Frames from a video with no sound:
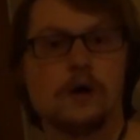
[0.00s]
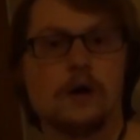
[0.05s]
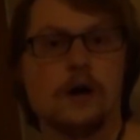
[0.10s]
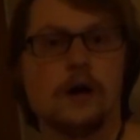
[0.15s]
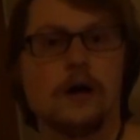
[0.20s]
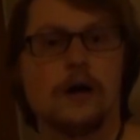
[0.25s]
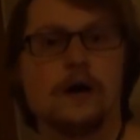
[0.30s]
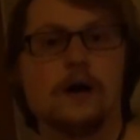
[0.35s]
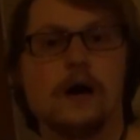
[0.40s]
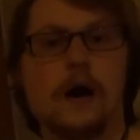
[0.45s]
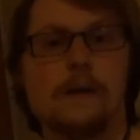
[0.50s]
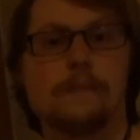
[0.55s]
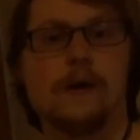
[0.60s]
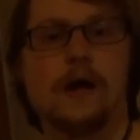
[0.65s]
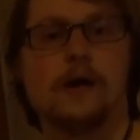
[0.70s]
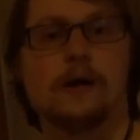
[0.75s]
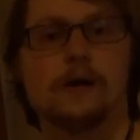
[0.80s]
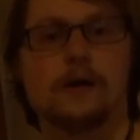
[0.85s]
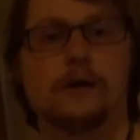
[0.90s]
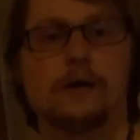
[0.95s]
I'm
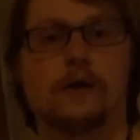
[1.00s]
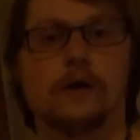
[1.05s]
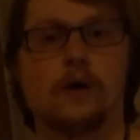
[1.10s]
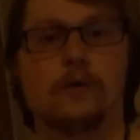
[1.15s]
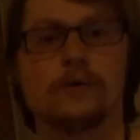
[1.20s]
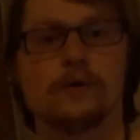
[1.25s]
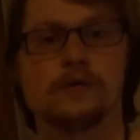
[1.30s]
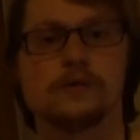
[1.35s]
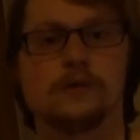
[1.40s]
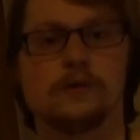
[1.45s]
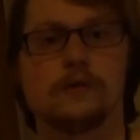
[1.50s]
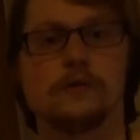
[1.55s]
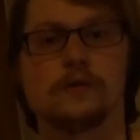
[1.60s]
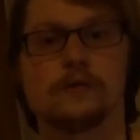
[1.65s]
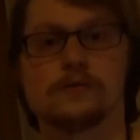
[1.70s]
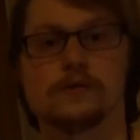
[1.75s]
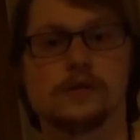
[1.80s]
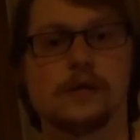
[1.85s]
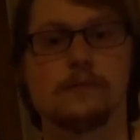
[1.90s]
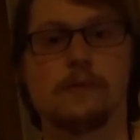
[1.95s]
not going to go into the
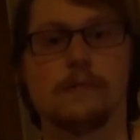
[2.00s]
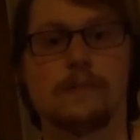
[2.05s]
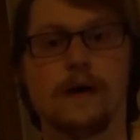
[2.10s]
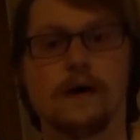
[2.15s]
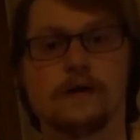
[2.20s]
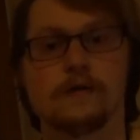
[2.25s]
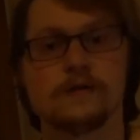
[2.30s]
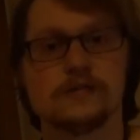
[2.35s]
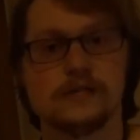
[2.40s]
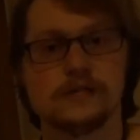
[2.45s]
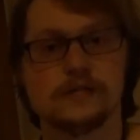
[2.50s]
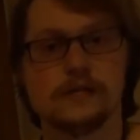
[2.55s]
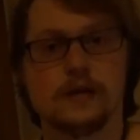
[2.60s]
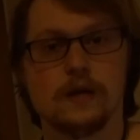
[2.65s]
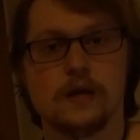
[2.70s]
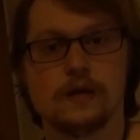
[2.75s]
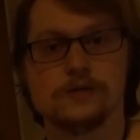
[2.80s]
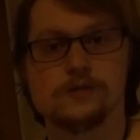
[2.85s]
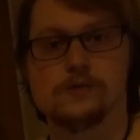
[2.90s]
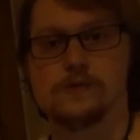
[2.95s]
same amount of detail
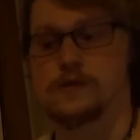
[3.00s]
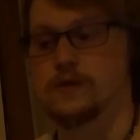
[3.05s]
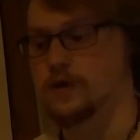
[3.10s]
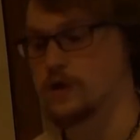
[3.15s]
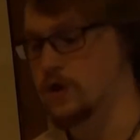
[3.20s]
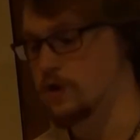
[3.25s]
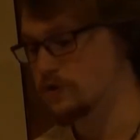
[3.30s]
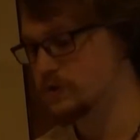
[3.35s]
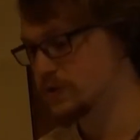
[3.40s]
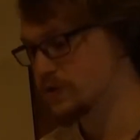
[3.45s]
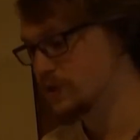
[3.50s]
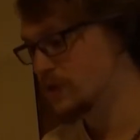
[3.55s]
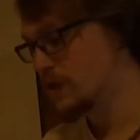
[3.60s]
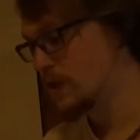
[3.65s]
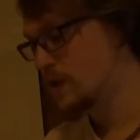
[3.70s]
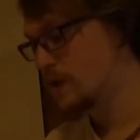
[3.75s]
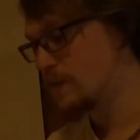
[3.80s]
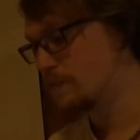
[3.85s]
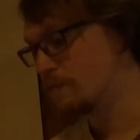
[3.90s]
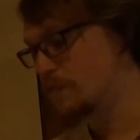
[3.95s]
I do in the notes,
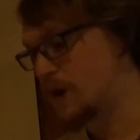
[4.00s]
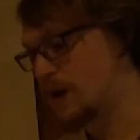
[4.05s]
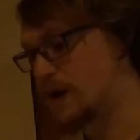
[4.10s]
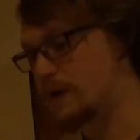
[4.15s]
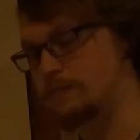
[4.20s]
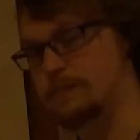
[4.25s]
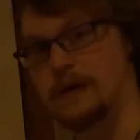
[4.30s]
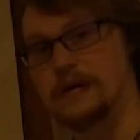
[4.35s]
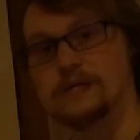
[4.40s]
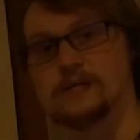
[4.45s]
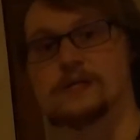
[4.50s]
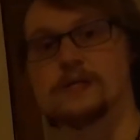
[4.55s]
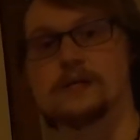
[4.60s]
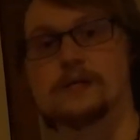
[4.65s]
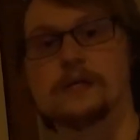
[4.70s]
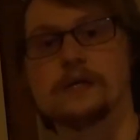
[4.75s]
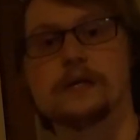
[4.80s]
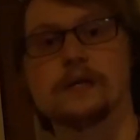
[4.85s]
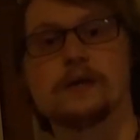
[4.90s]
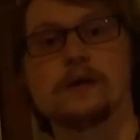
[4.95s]
but
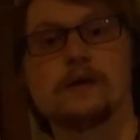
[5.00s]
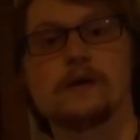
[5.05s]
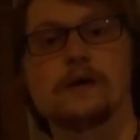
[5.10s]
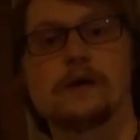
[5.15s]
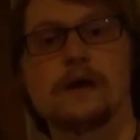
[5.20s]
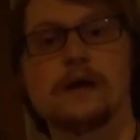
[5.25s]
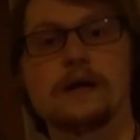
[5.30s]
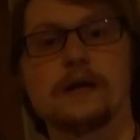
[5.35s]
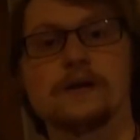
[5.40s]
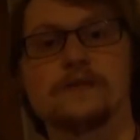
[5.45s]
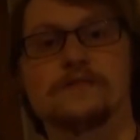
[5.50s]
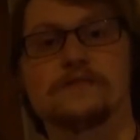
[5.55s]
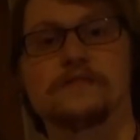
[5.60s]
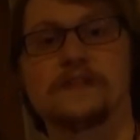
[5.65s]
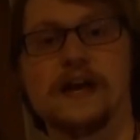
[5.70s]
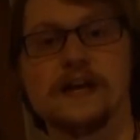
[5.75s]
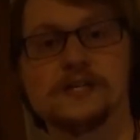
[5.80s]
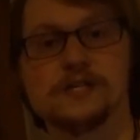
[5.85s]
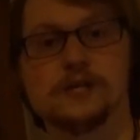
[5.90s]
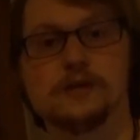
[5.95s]
basically an
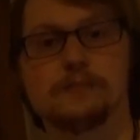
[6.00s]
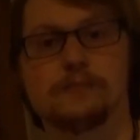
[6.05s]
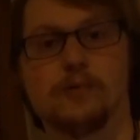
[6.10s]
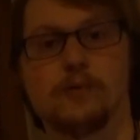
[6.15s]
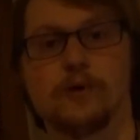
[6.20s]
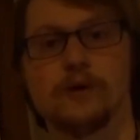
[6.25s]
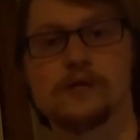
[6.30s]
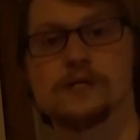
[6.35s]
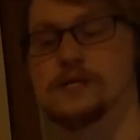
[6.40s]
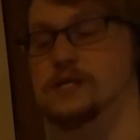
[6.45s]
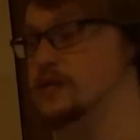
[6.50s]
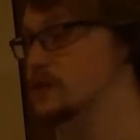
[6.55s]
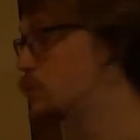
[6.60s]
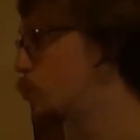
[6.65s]
inflection point is